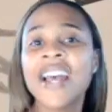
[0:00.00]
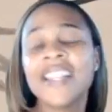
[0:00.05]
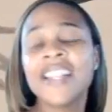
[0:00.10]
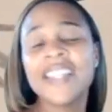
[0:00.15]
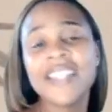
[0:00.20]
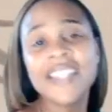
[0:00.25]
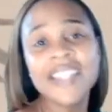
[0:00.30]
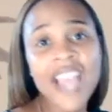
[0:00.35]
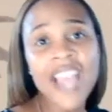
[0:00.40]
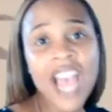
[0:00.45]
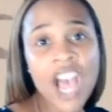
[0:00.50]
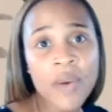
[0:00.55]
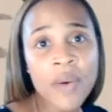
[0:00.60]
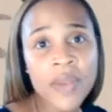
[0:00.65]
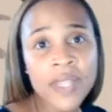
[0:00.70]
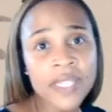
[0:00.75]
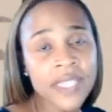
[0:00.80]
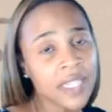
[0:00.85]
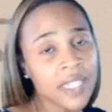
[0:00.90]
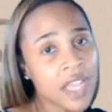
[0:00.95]
Now
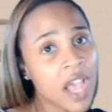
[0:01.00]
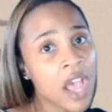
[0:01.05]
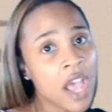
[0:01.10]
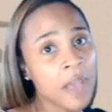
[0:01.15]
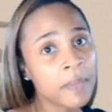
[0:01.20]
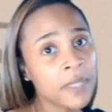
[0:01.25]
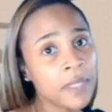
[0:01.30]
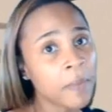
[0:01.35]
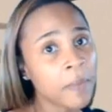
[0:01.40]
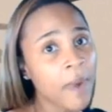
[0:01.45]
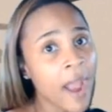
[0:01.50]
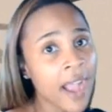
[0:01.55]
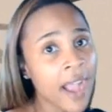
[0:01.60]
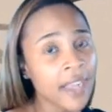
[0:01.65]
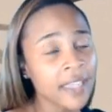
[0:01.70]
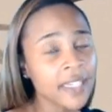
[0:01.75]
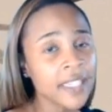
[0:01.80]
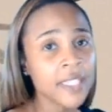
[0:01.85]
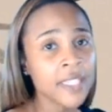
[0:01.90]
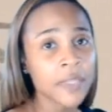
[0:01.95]
it's time to
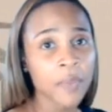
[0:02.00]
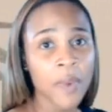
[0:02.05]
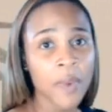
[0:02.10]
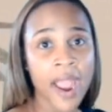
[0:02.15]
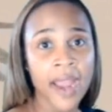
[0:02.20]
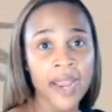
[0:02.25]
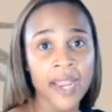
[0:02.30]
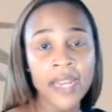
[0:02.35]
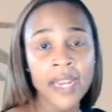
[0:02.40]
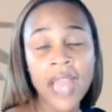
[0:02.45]
practice writing